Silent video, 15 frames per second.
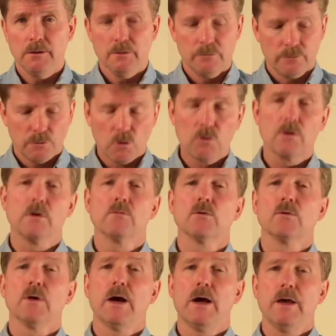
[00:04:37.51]
Your vocal
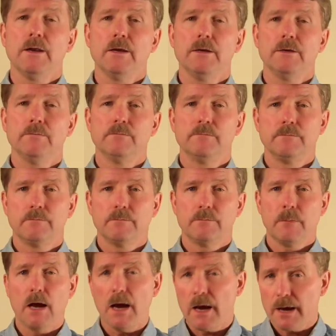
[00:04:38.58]
variety,
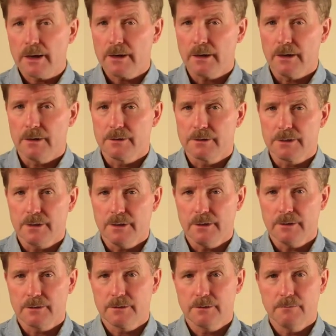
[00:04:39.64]
eye
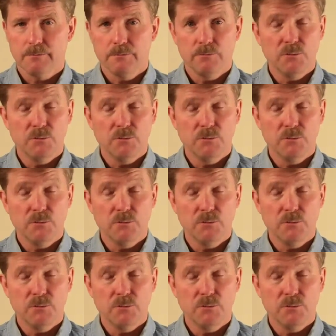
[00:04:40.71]
contact,